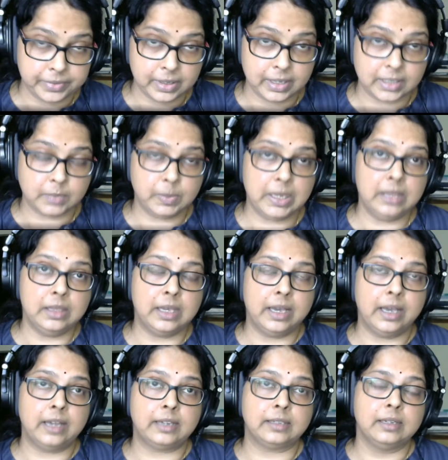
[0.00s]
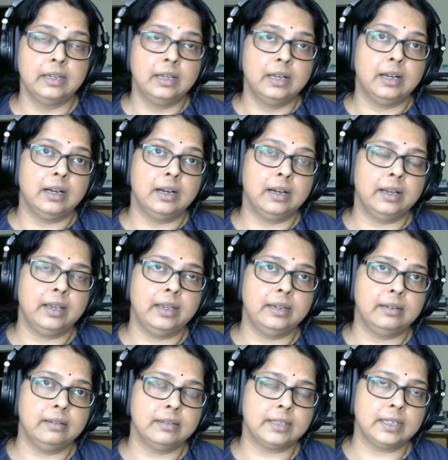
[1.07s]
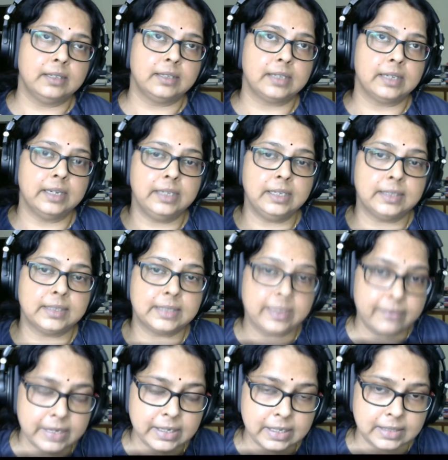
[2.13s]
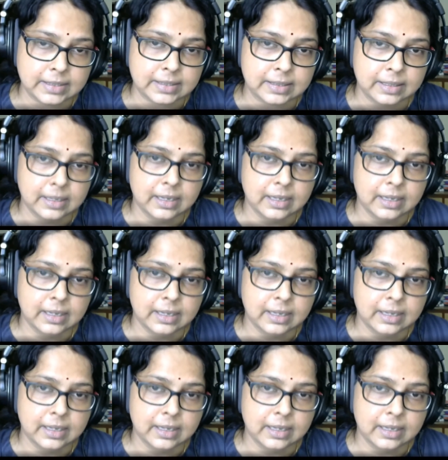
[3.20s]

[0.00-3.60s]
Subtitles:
It's been there since 1970s,